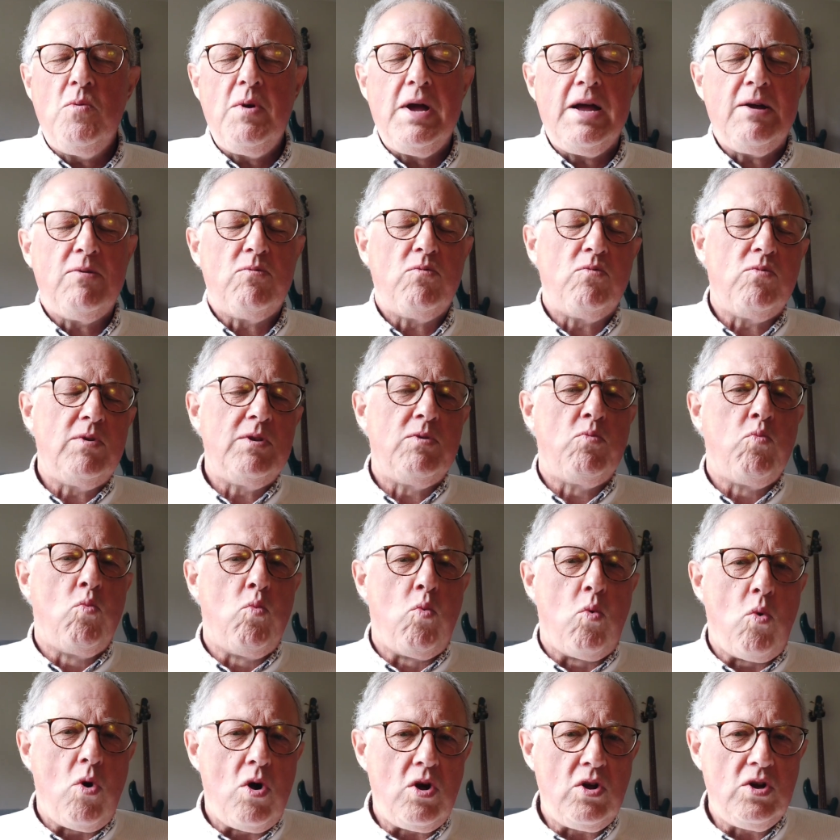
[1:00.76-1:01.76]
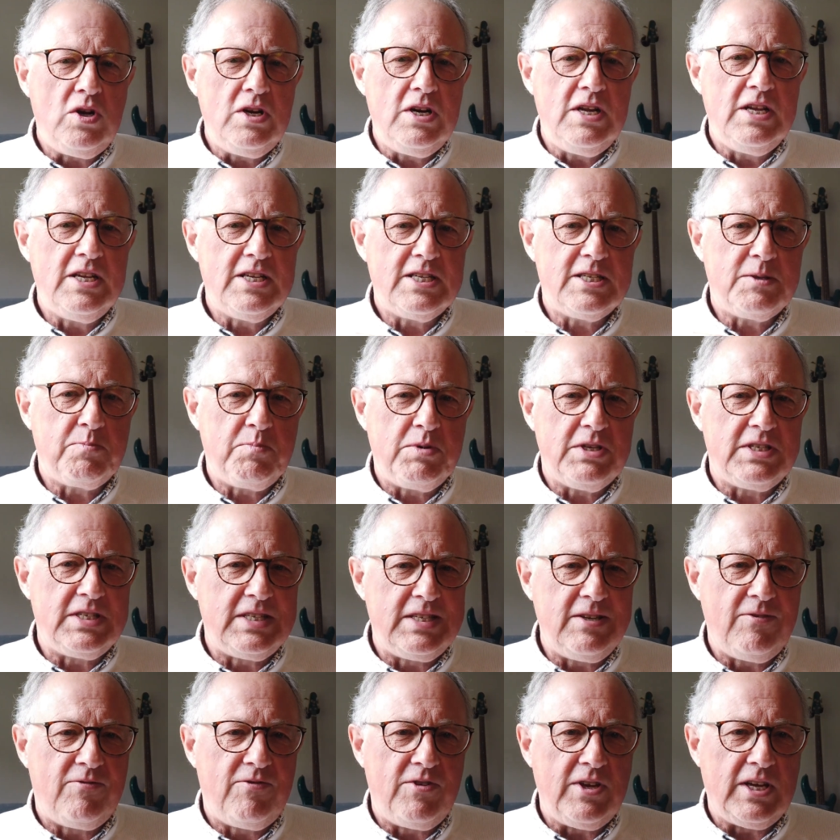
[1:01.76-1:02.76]
out with one
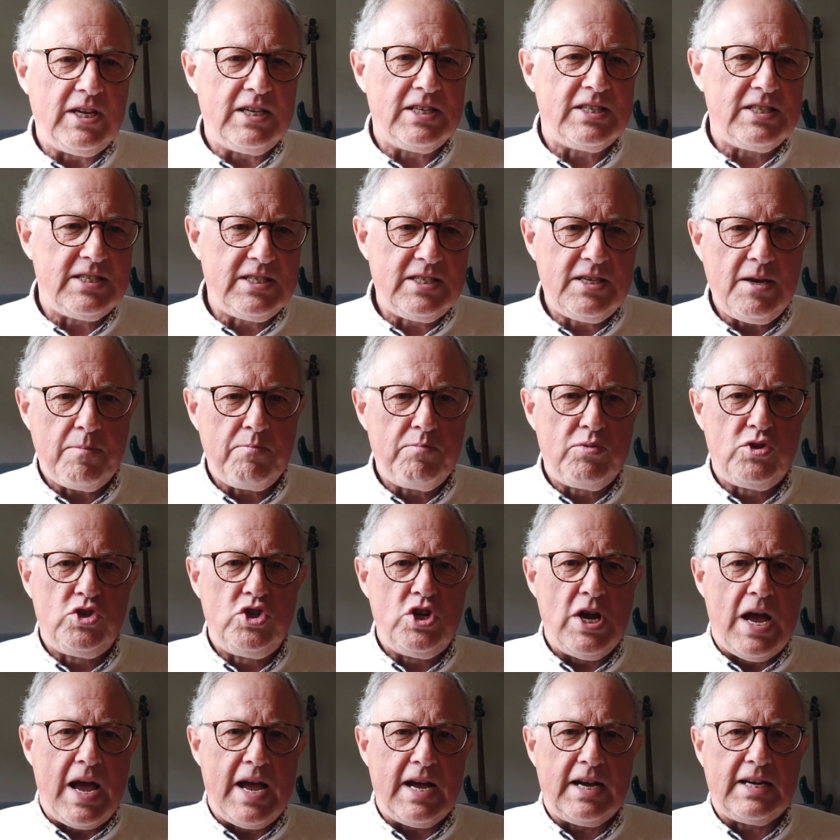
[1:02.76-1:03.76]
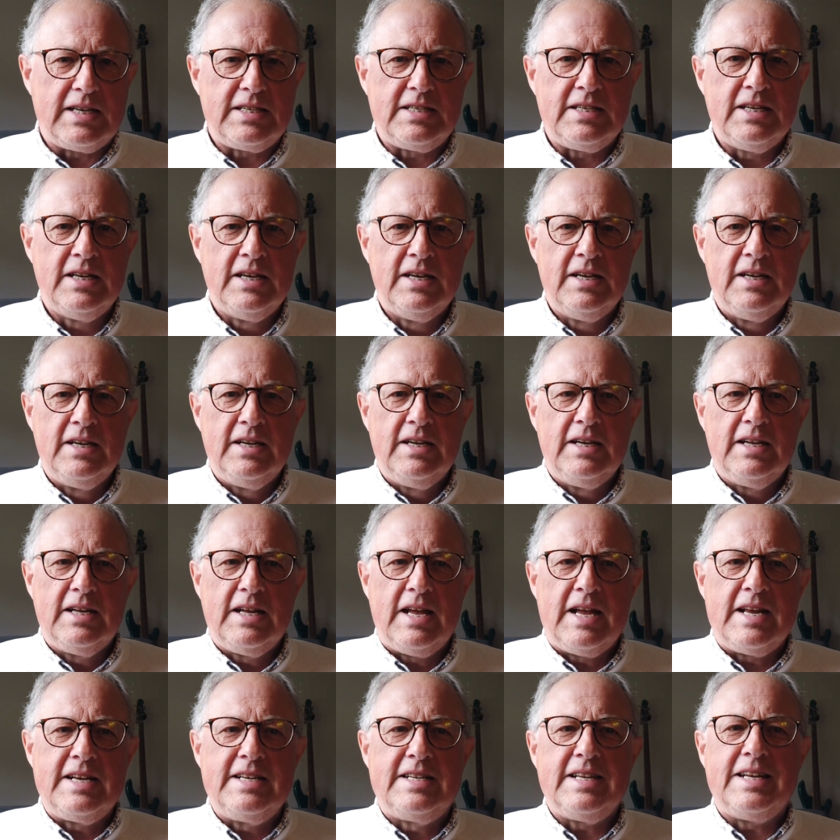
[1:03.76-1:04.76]
specific subject
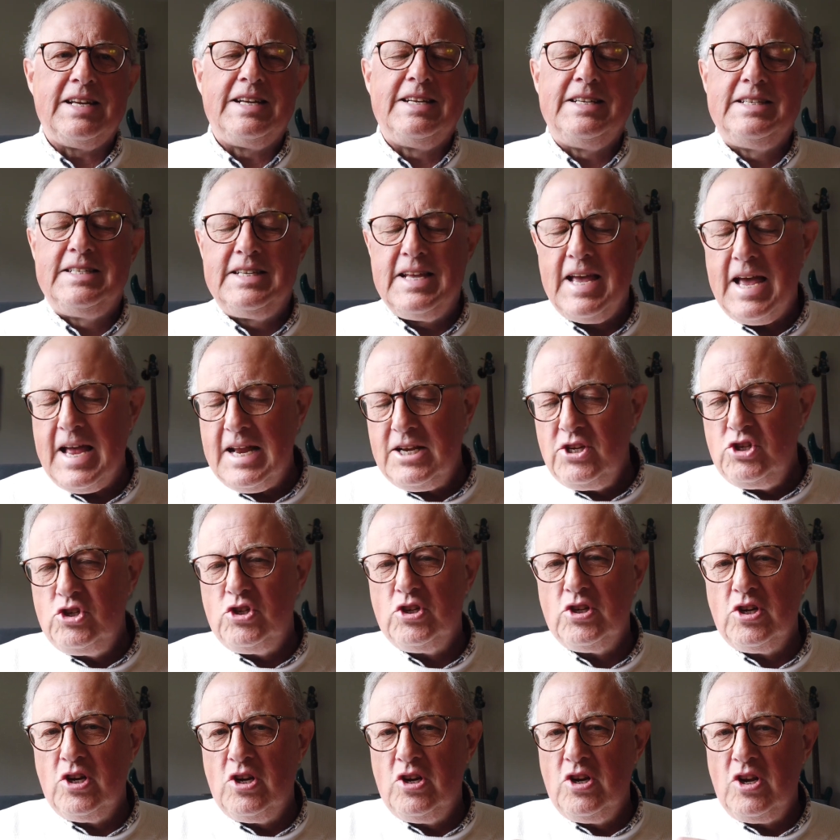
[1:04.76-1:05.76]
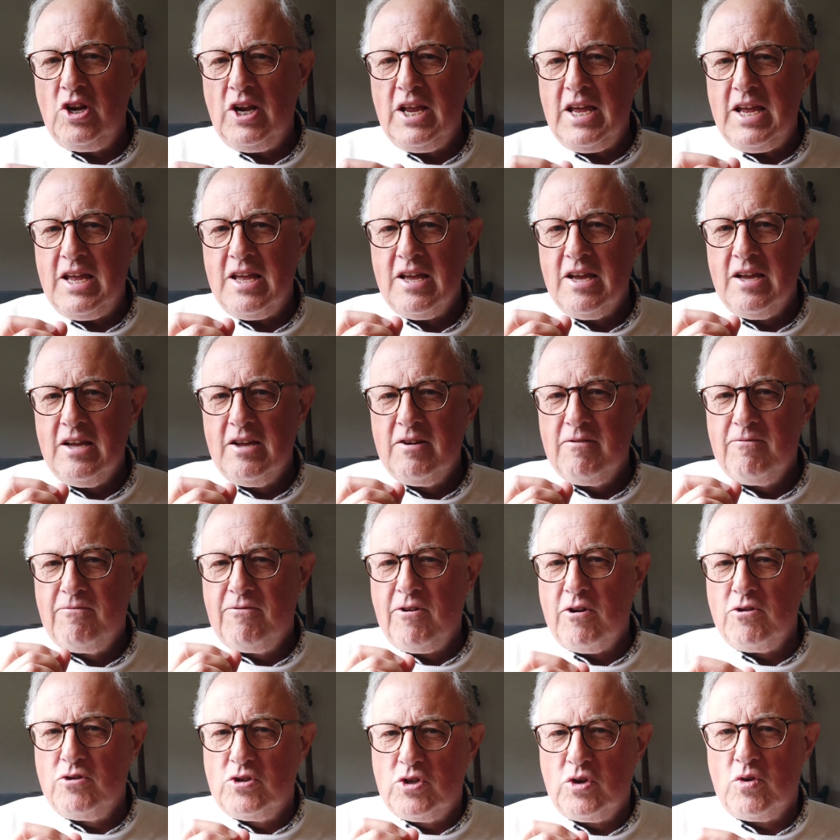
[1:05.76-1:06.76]
and intentionally
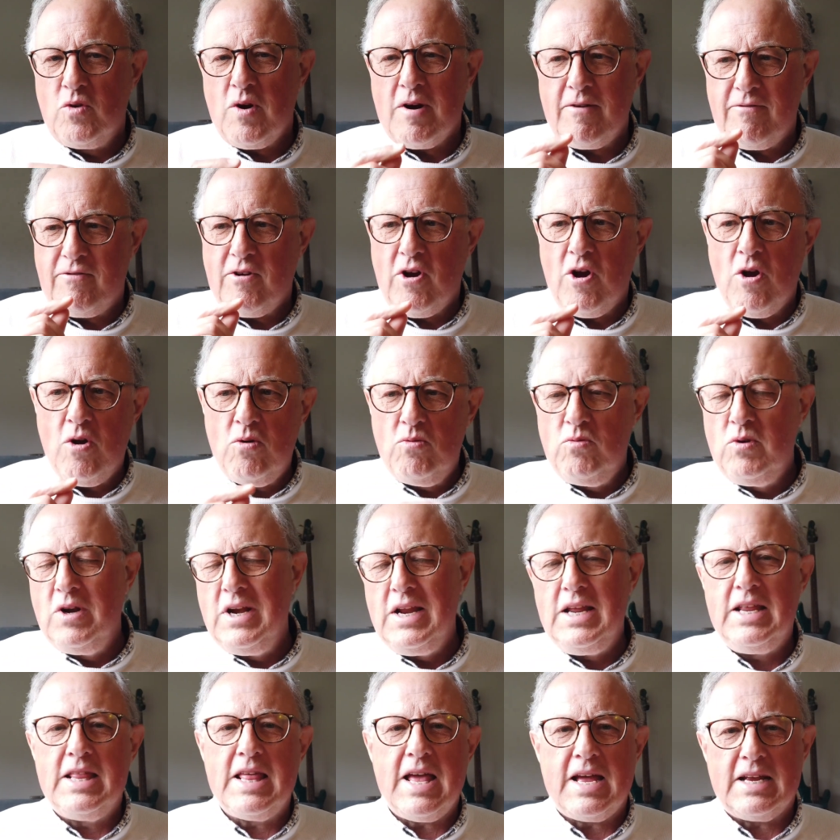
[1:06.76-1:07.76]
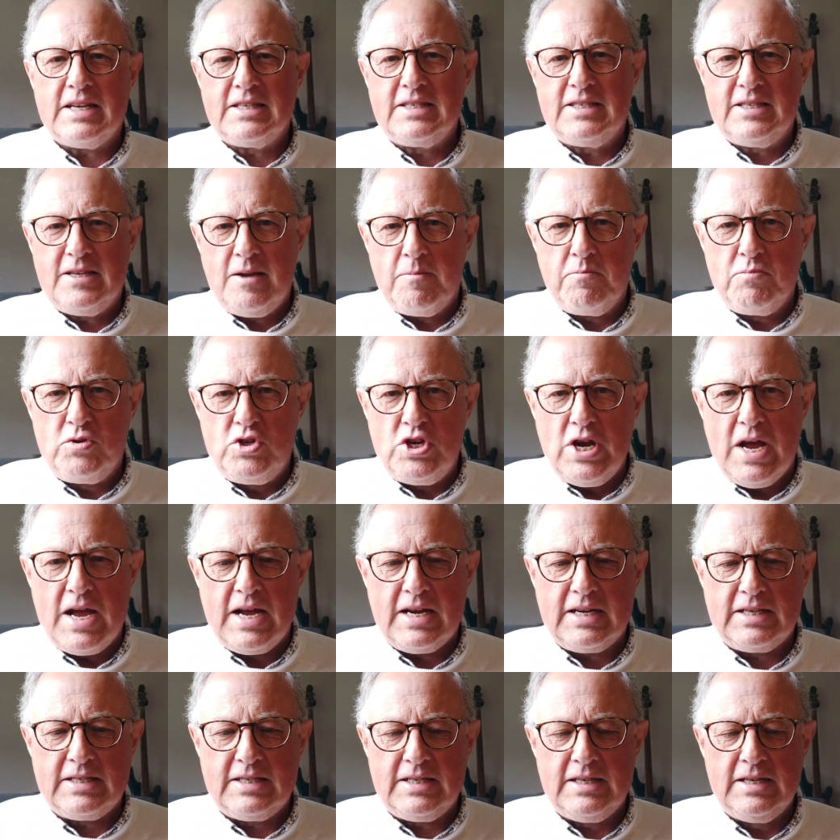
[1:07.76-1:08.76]
photograph only that
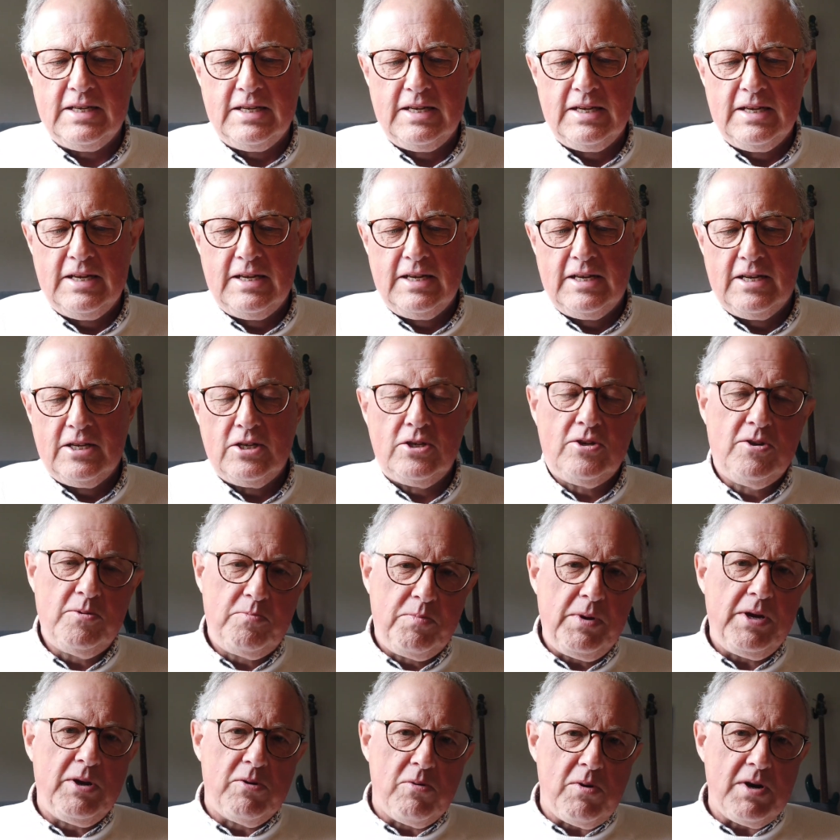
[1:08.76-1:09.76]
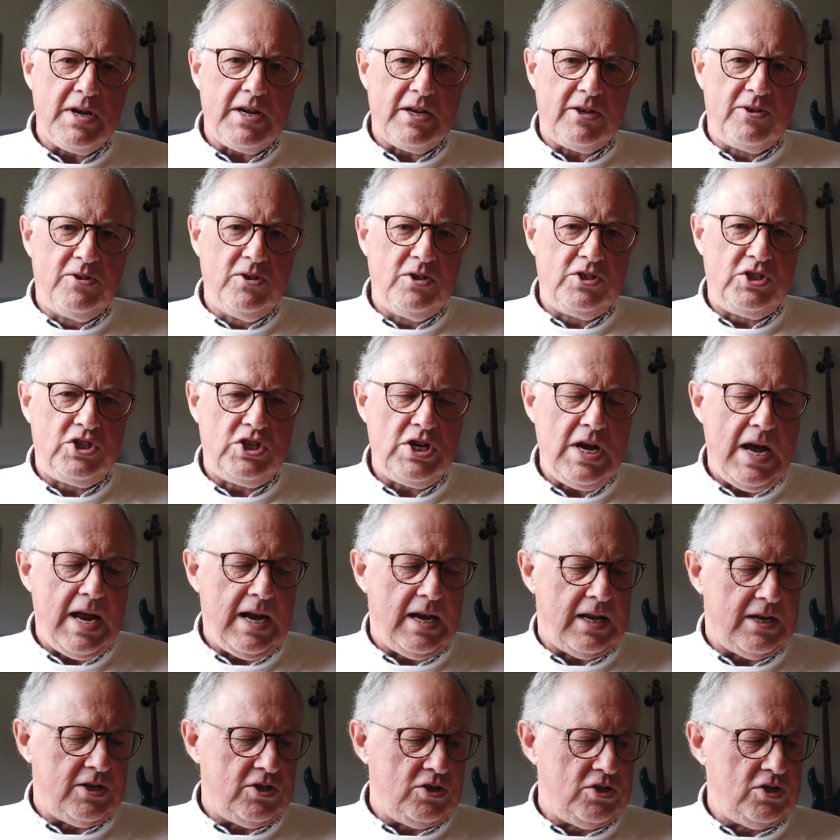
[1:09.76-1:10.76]
subject could be quite a good
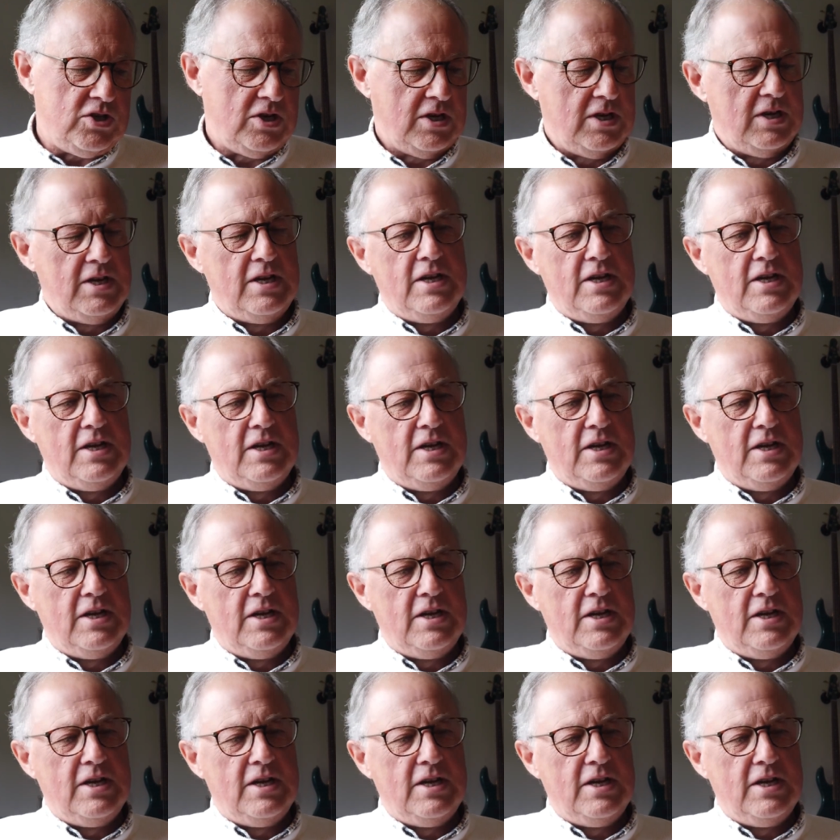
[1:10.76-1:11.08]
challenge.